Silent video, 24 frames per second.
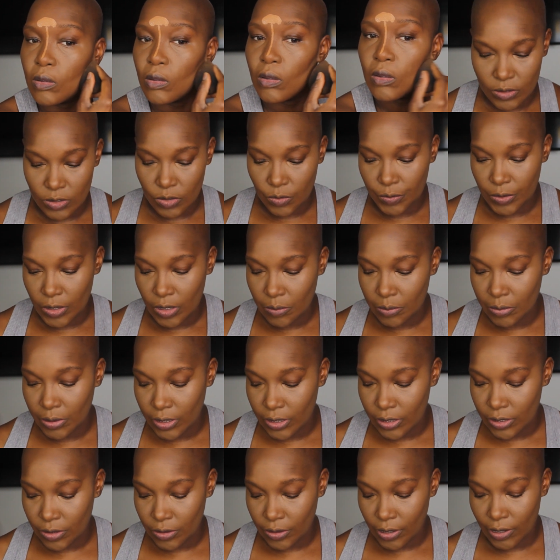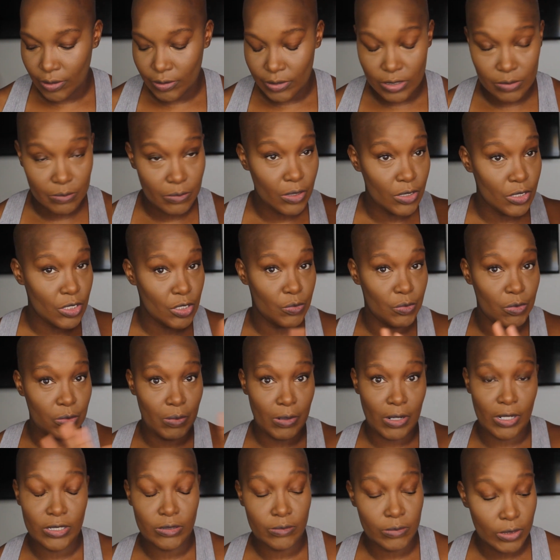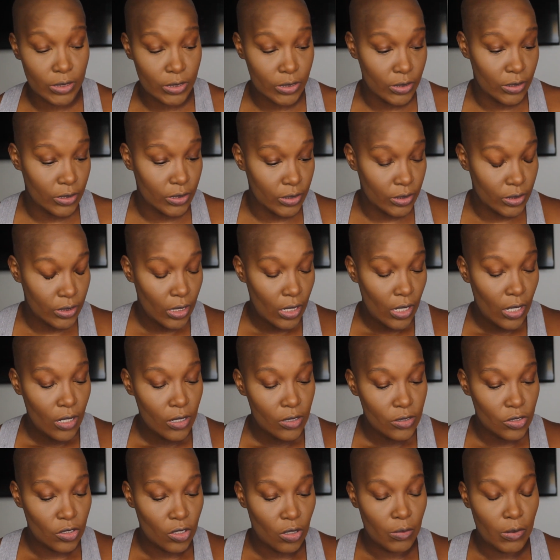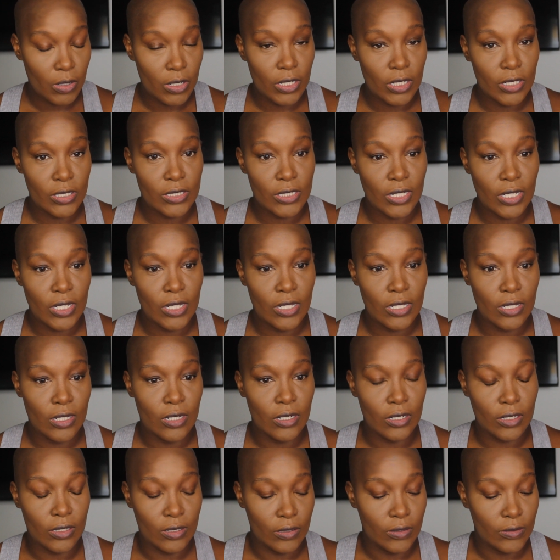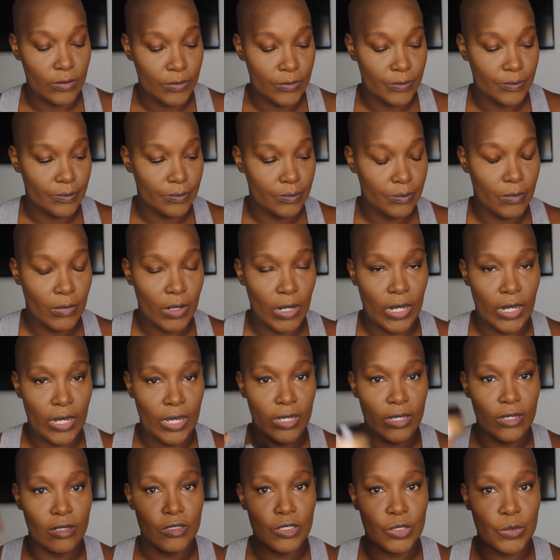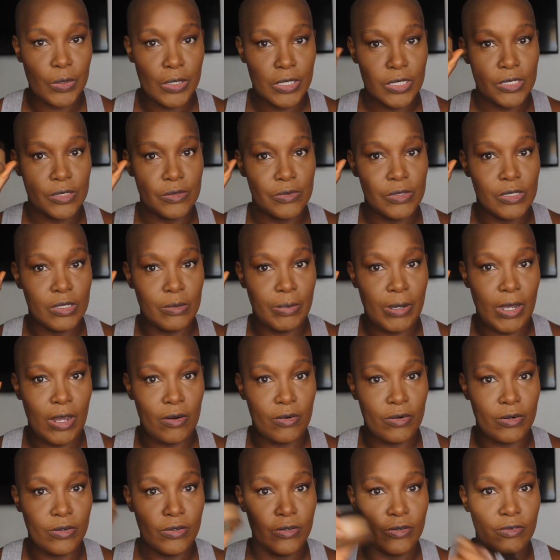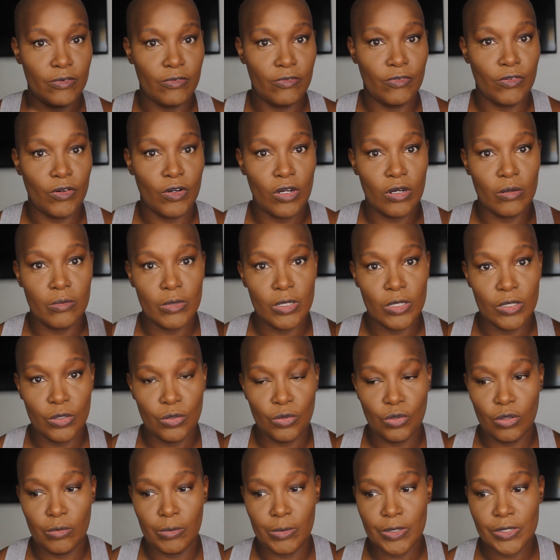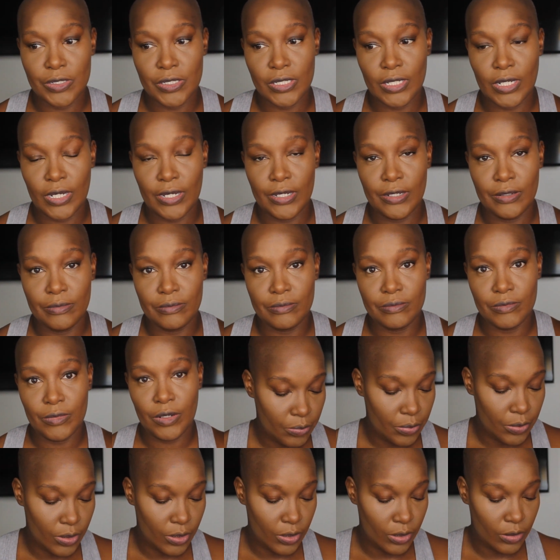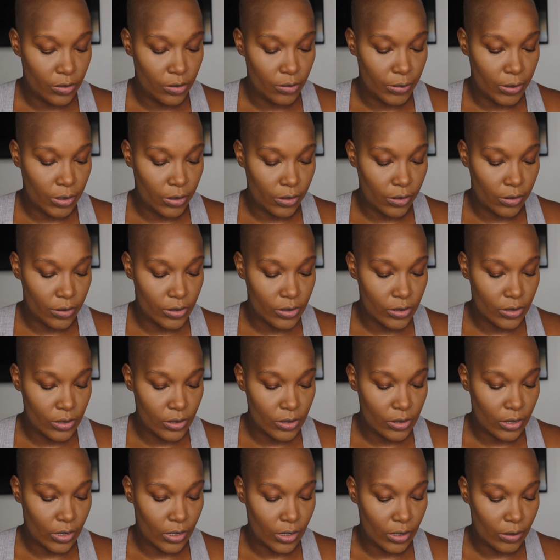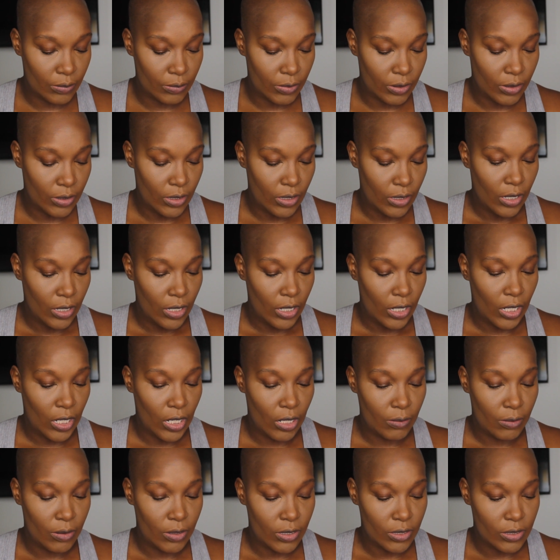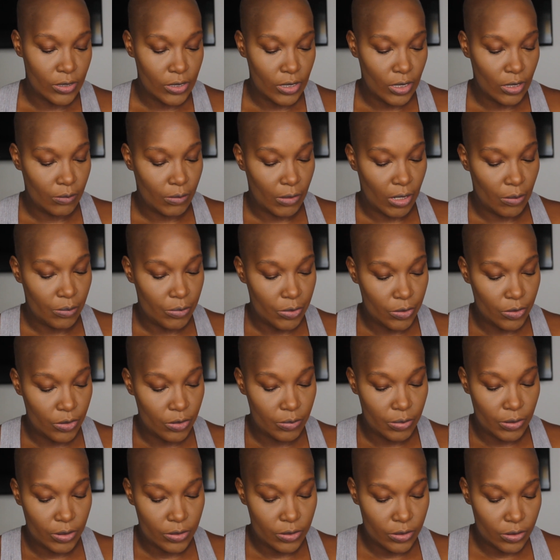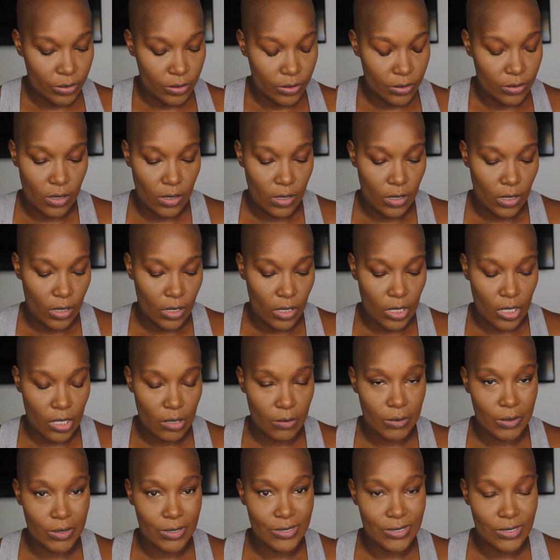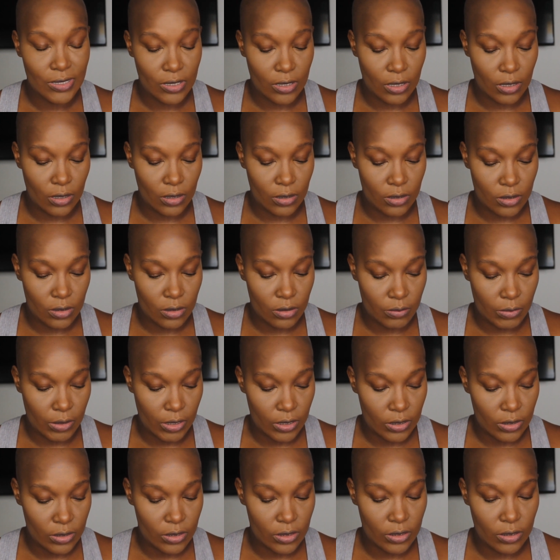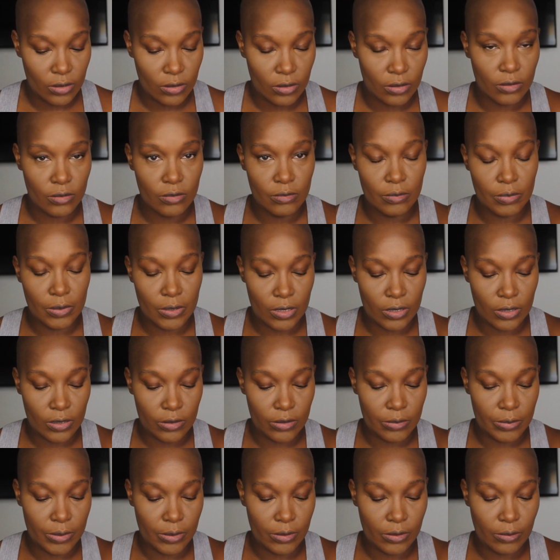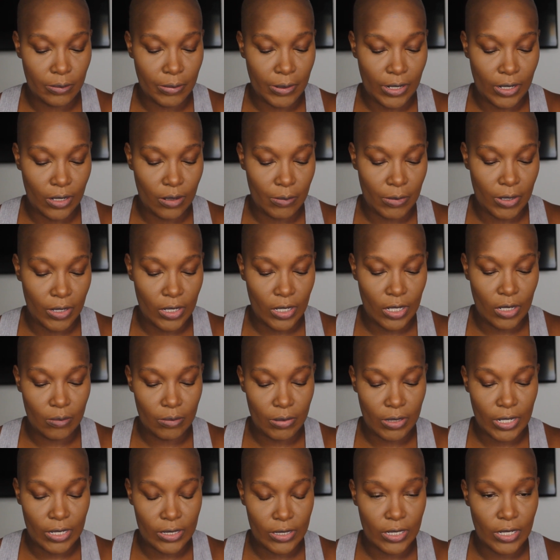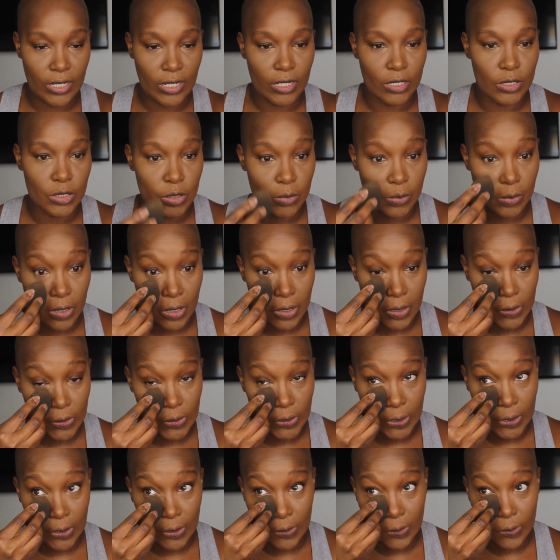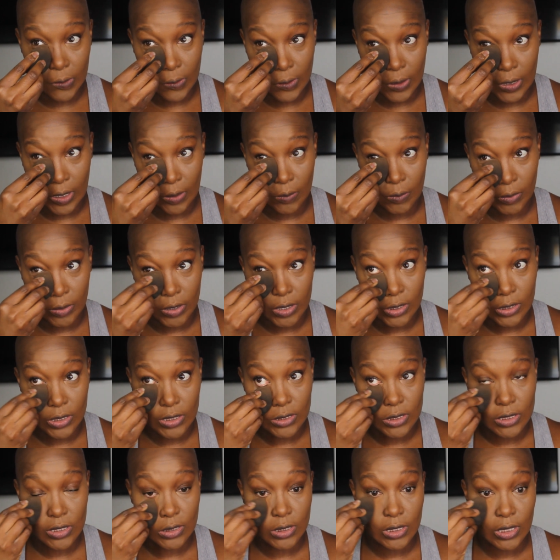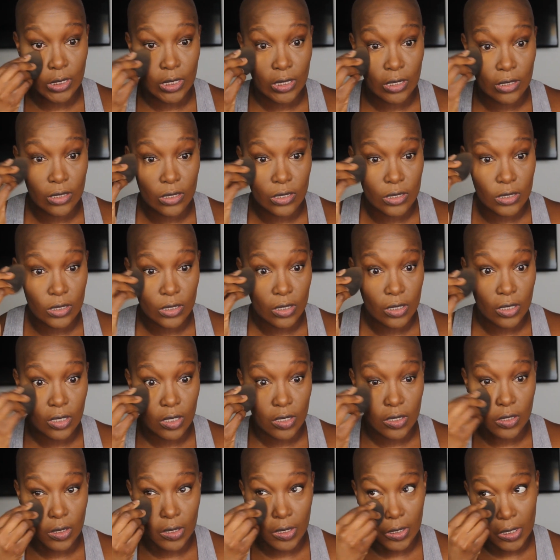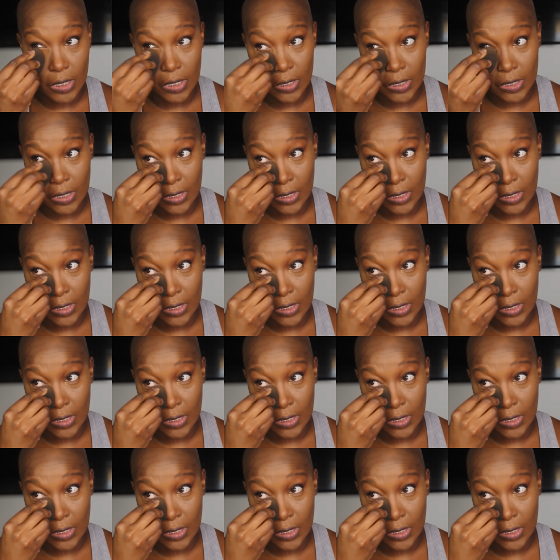So we didn't blend her out as much as we possibly could. So I'm gonna take my translucent powder from Laura Mercier, put a little bit of her to the top, and I'm gonna take my beauty blender and I'm gonna set my concealer. Put a little bit on the back of my hand, blot that extra product out, and we're gonna set underneath